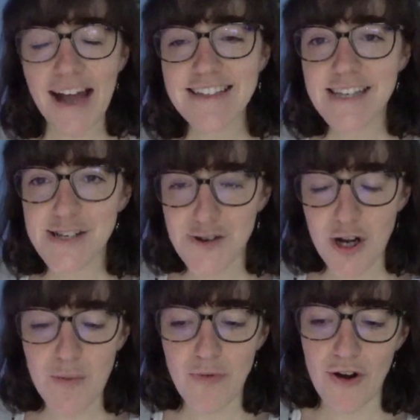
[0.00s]
Anthony
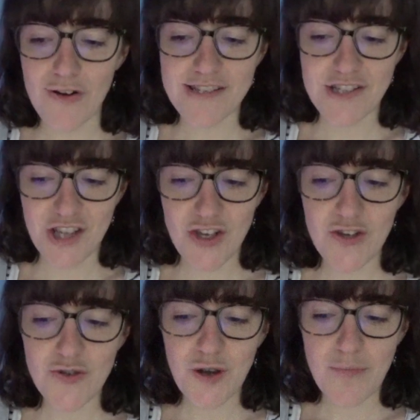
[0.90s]
Trollope wrote
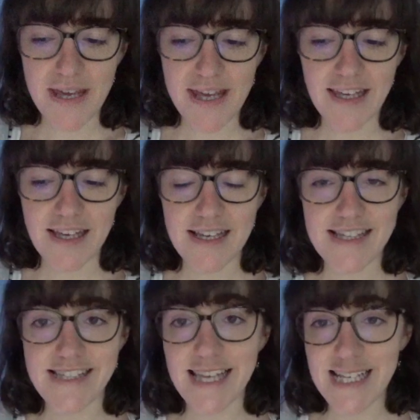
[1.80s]
two big
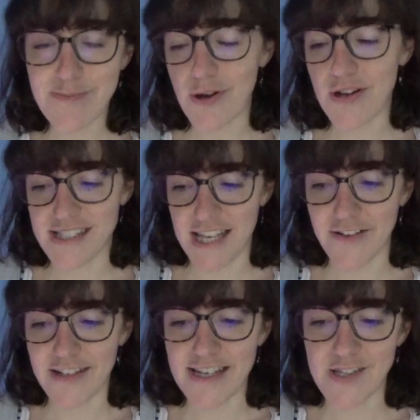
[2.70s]
six-book
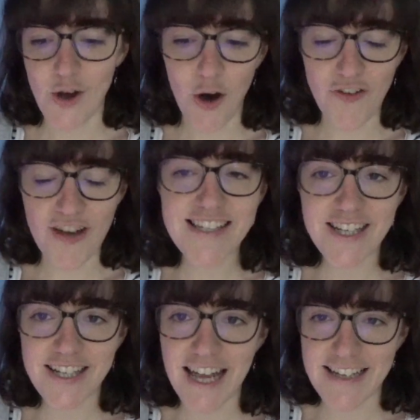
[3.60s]
series of
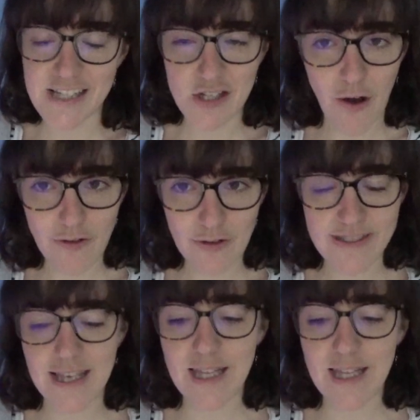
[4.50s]
interconnected novels,